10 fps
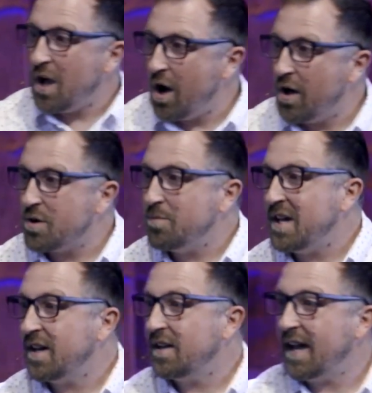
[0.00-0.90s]
other
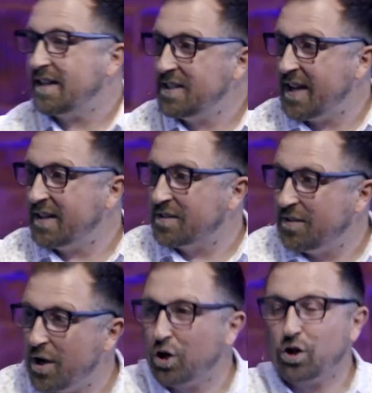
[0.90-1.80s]
men and takes
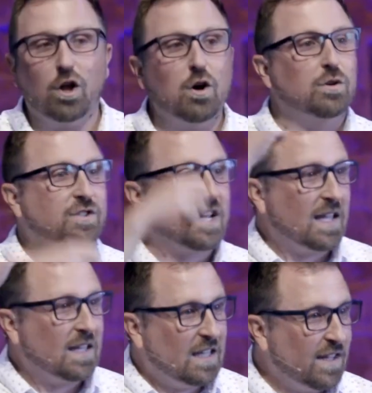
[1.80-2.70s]
their clothes
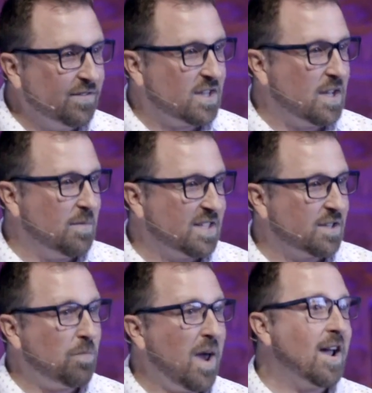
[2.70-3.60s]
and gives them as the
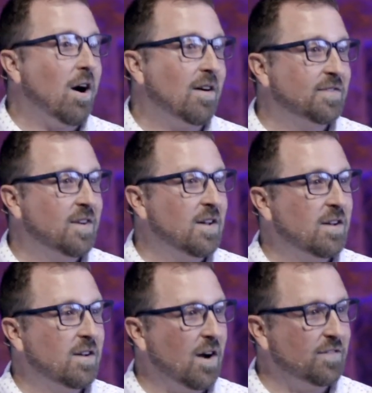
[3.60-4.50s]
payoff
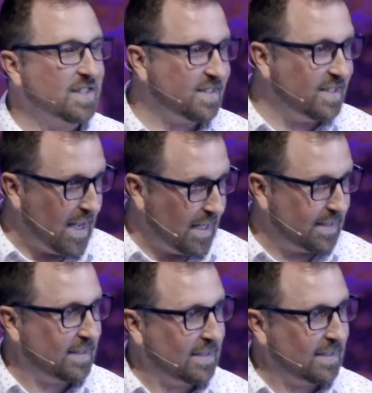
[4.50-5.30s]
of this debt.